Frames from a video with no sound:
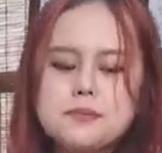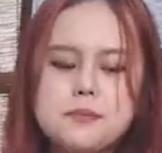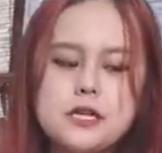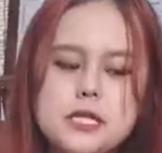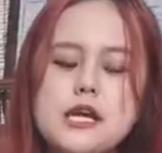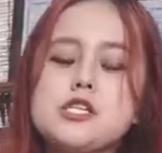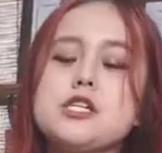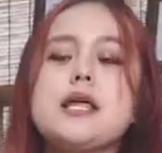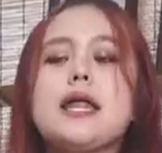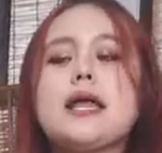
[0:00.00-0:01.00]
be
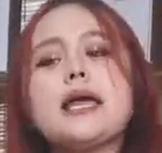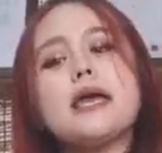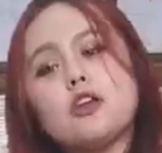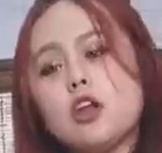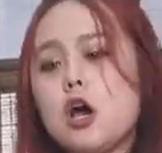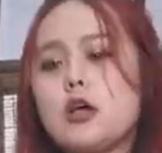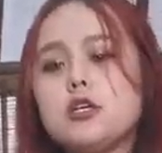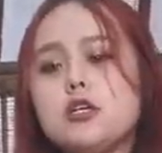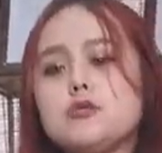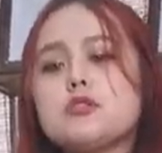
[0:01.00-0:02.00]
attention that it cannot
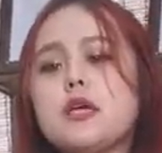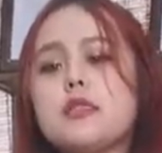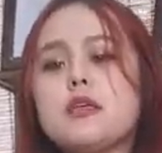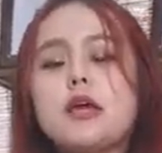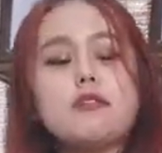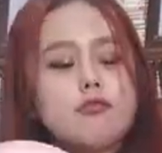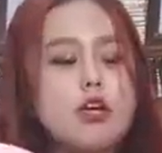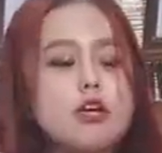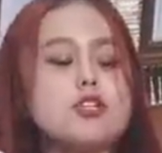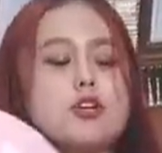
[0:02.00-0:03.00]
use in
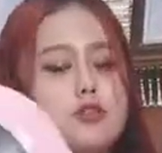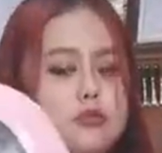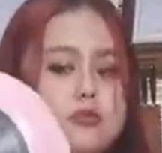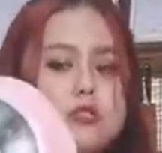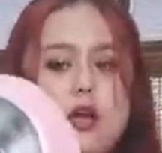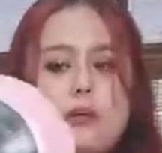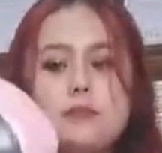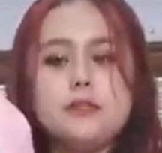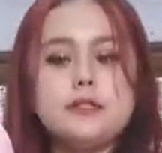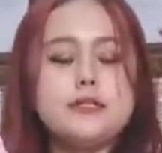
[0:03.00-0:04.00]
induction
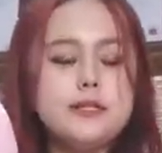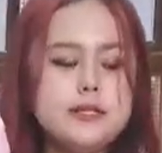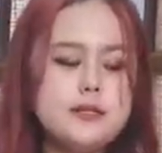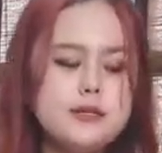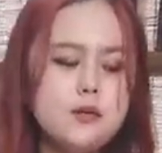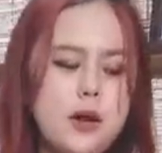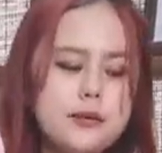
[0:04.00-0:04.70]
cooktop. This is the